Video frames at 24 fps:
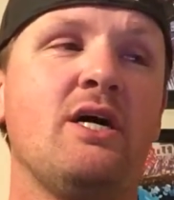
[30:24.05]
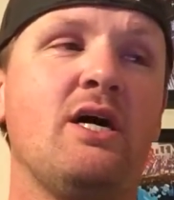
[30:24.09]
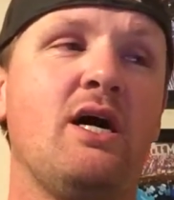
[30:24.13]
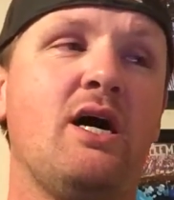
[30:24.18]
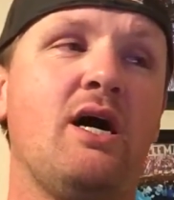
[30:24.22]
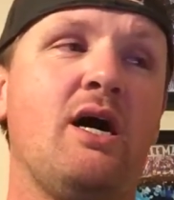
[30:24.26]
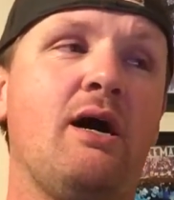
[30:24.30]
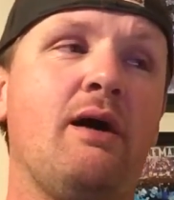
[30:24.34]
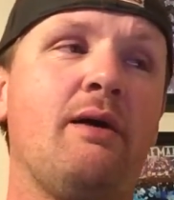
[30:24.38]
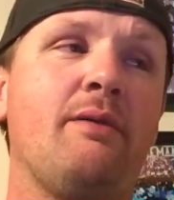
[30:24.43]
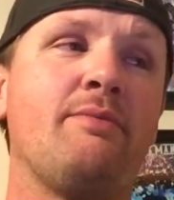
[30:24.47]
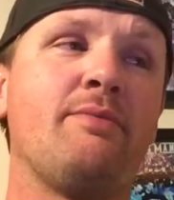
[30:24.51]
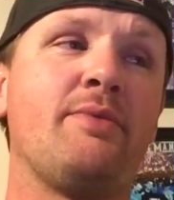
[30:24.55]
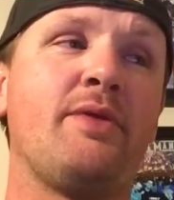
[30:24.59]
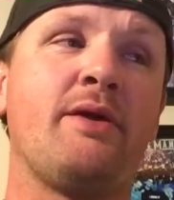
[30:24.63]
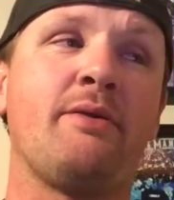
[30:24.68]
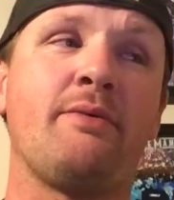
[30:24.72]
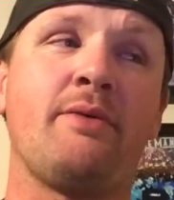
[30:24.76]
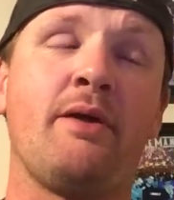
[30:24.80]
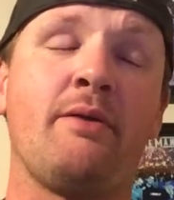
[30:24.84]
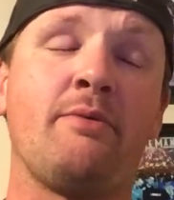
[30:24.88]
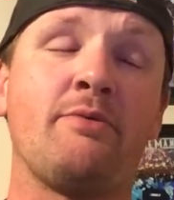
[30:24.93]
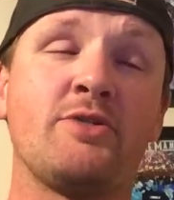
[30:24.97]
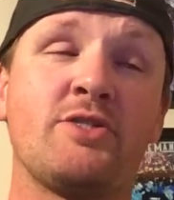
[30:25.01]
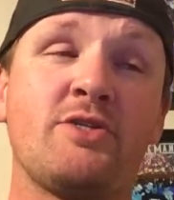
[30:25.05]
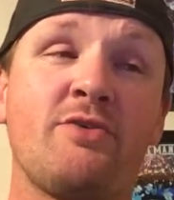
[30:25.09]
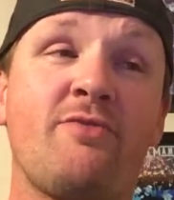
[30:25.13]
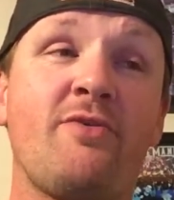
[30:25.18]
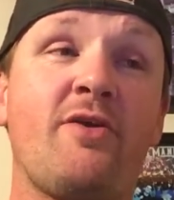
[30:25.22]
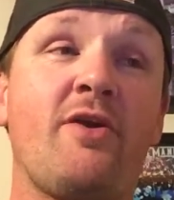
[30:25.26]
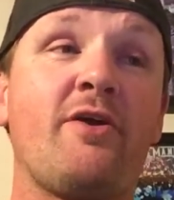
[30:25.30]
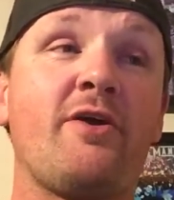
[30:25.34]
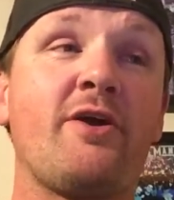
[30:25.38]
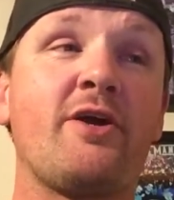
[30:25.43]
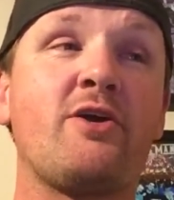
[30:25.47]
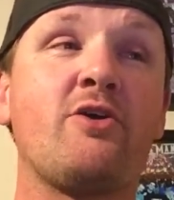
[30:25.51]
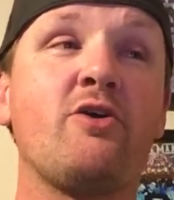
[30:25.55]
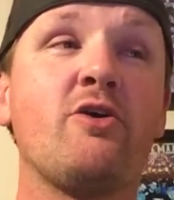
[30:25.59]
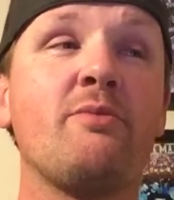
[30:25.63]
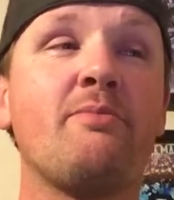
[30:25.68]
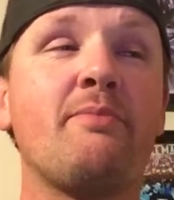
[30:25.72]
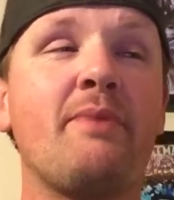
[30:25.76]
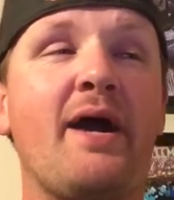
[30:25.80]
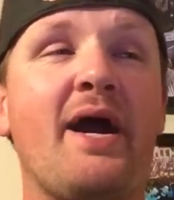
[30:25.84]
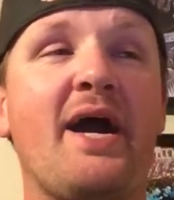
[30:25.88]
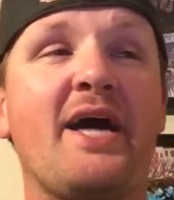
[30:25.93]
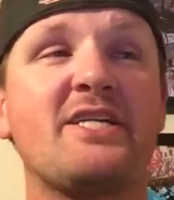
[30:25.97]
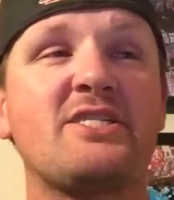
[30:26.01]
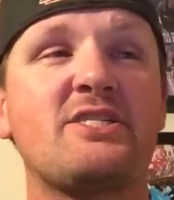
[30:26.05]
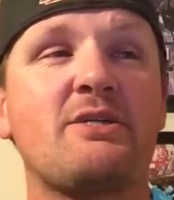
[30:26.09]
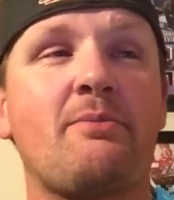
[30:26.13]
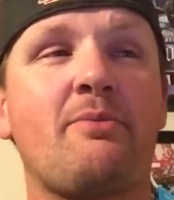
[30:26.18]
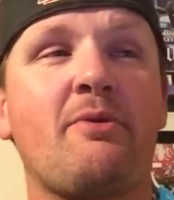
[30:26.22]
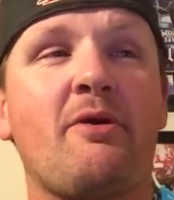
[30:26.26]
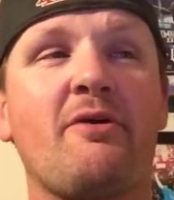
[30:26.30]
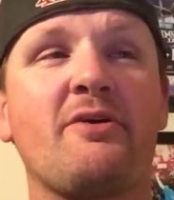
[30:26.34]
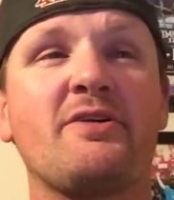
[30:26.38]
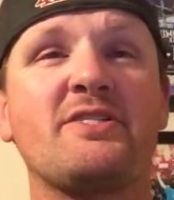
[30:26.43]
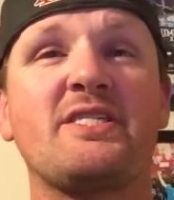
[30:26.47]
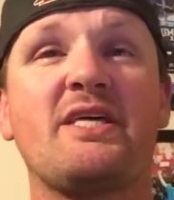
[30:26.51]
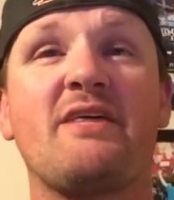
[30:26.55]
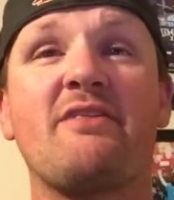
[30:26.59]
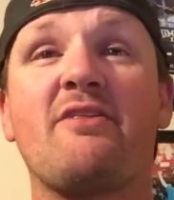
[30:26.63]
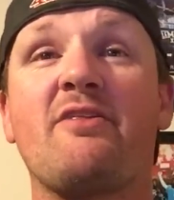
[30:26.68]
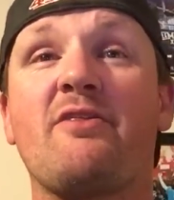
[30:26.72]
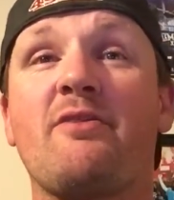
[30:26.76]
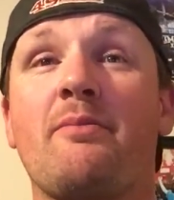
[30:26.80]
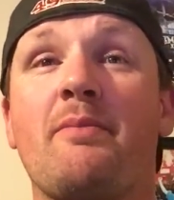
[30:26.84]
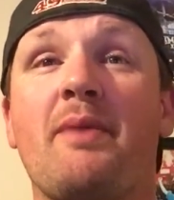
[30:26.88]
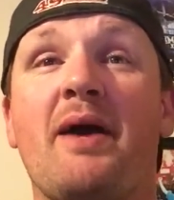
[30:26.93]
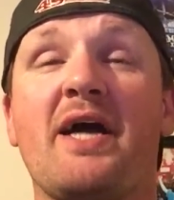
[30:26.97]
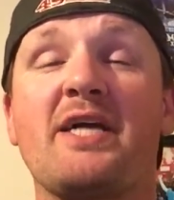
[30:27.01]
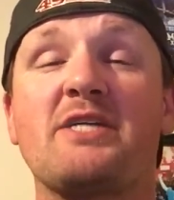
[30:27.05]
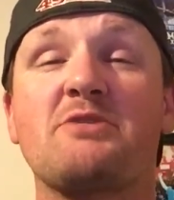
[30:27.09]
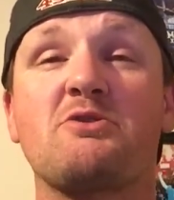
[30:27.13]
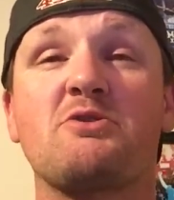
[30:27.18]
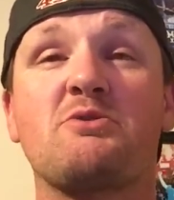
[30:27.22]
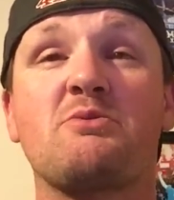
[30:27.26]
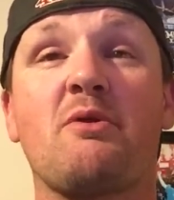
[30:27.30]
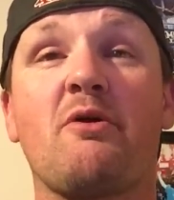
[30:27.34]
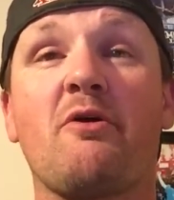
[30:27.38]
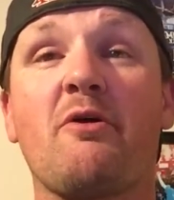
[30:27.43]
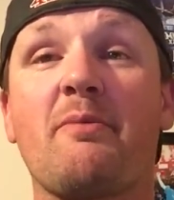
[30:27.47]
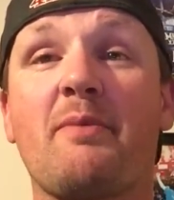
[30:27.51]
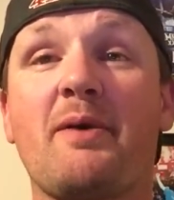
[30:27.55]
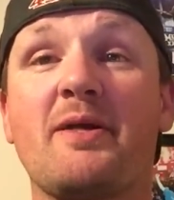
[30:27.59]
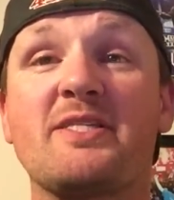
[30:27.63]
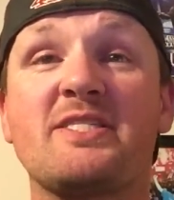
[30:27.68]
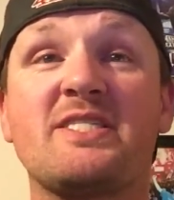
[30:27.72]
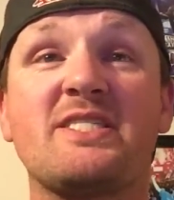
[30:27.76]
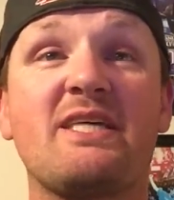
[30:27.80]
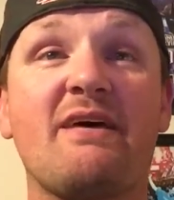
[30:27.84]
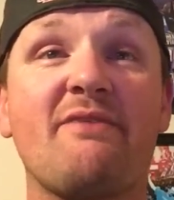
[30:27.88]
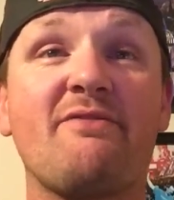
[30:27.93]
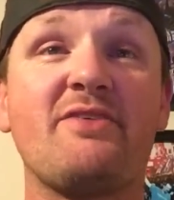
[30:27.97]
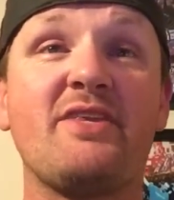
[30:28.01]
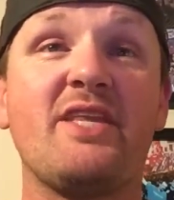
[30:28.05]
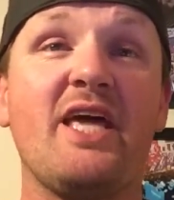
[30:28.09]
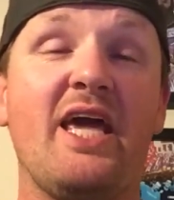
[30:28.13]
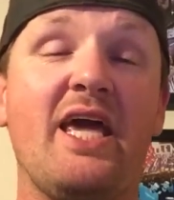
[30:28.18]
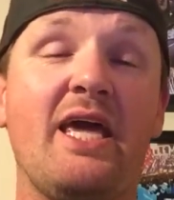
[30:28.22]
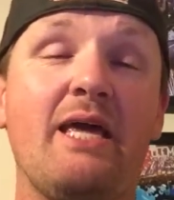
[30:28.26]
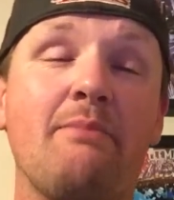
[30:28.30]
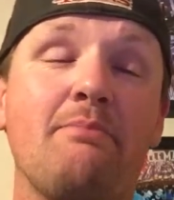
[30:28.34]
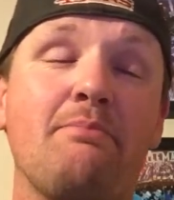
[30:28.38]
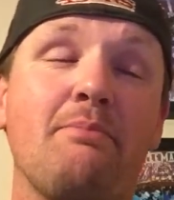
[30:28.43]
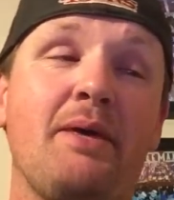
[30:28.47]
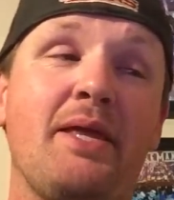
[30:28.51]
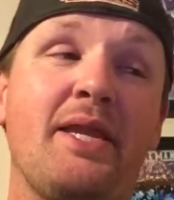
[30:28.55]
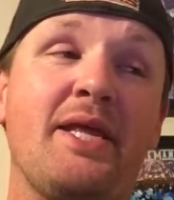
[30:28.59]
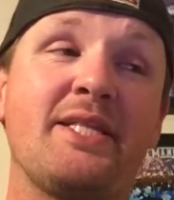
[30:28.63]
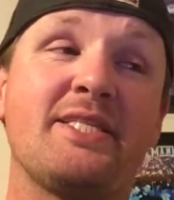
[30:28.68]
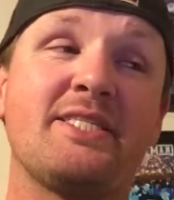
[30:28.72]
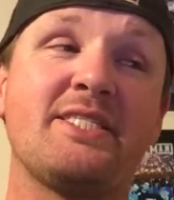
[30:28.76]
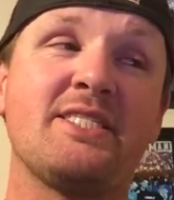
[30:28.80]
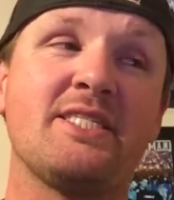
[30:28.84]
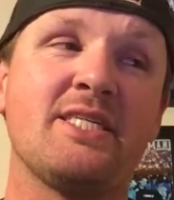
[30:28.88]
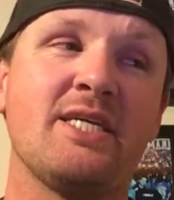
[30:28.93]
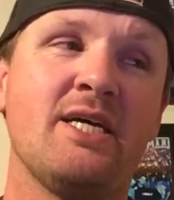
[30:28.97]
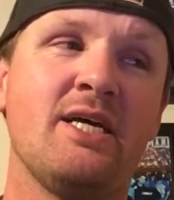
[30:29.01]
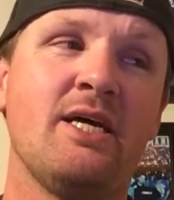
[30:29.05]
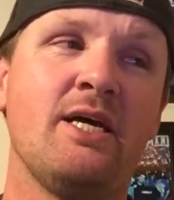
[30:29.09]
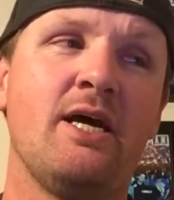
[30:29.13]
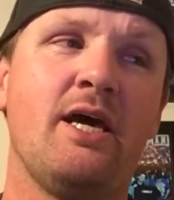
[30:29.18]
Um, it, it, was a very good match. I probably say that the match was probably about seven to eight minutes.